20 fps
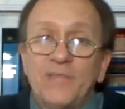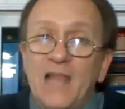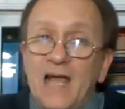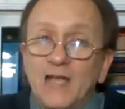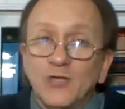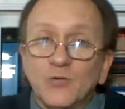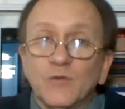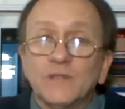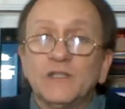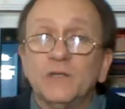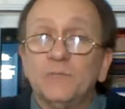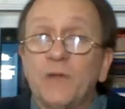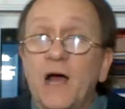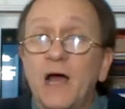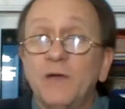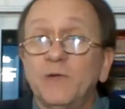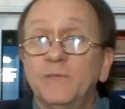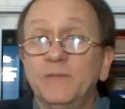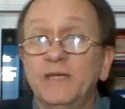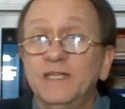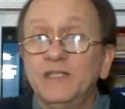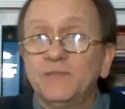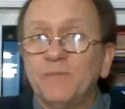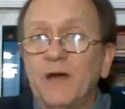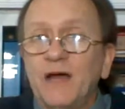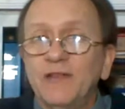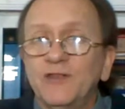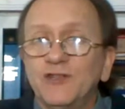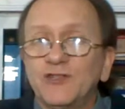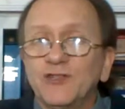That's what the Bible means
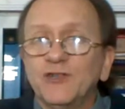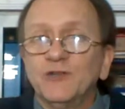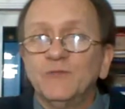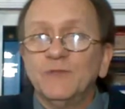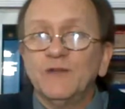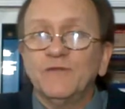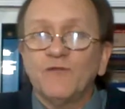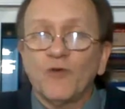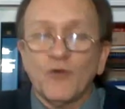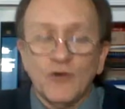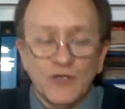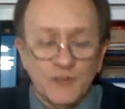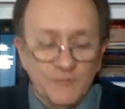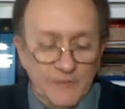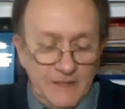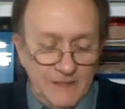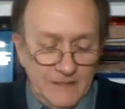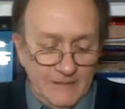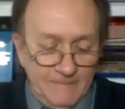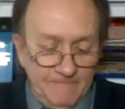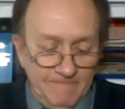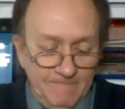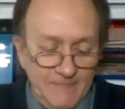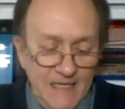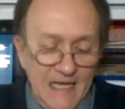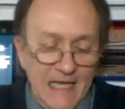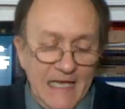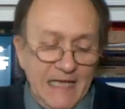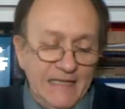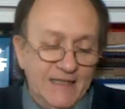by the term divorcement.
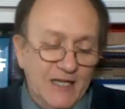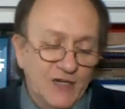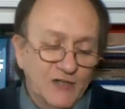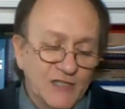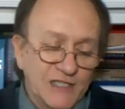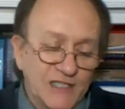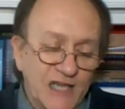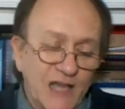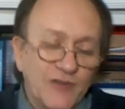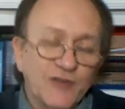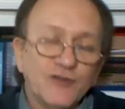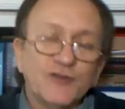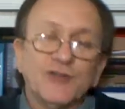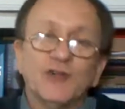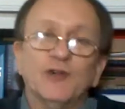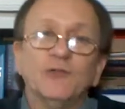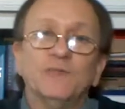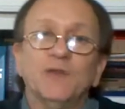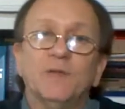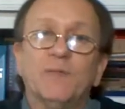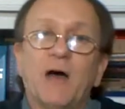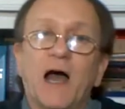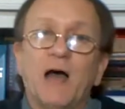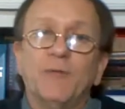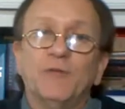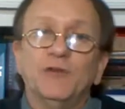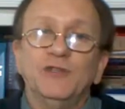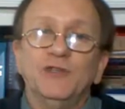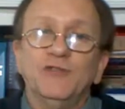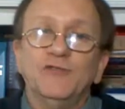There's another term the
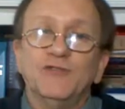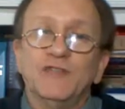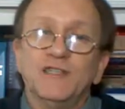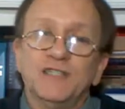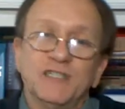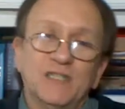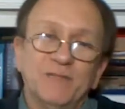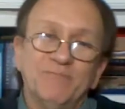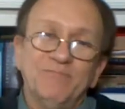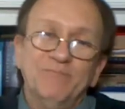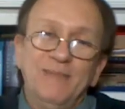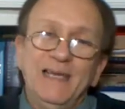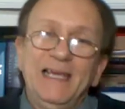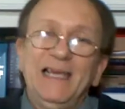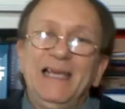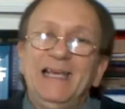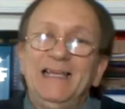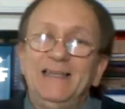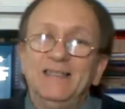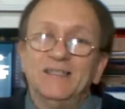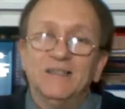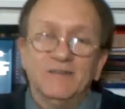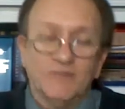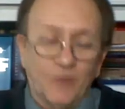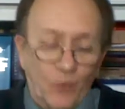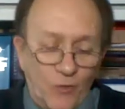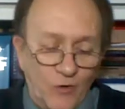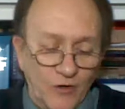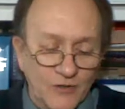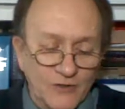Bible uses to mean
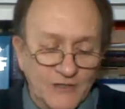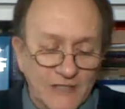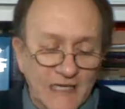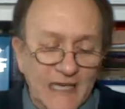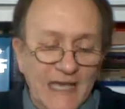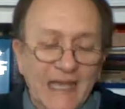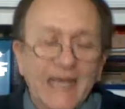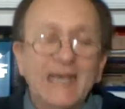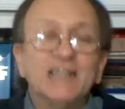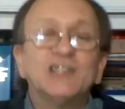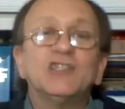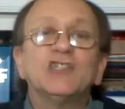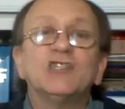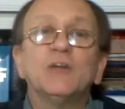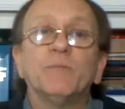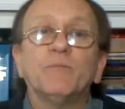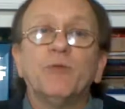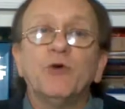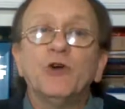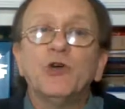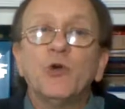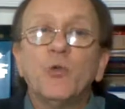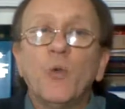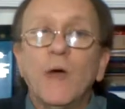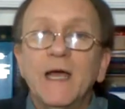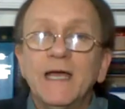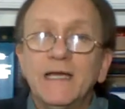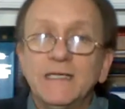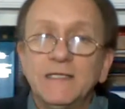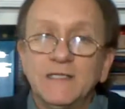divorce. It's to put
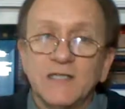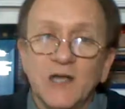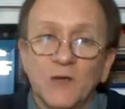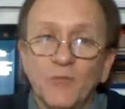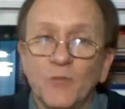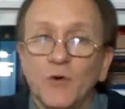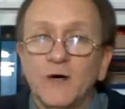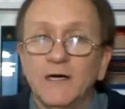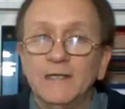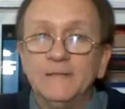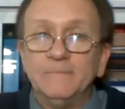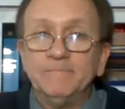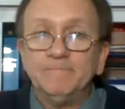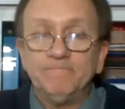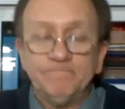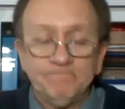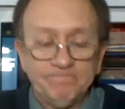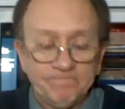away someone.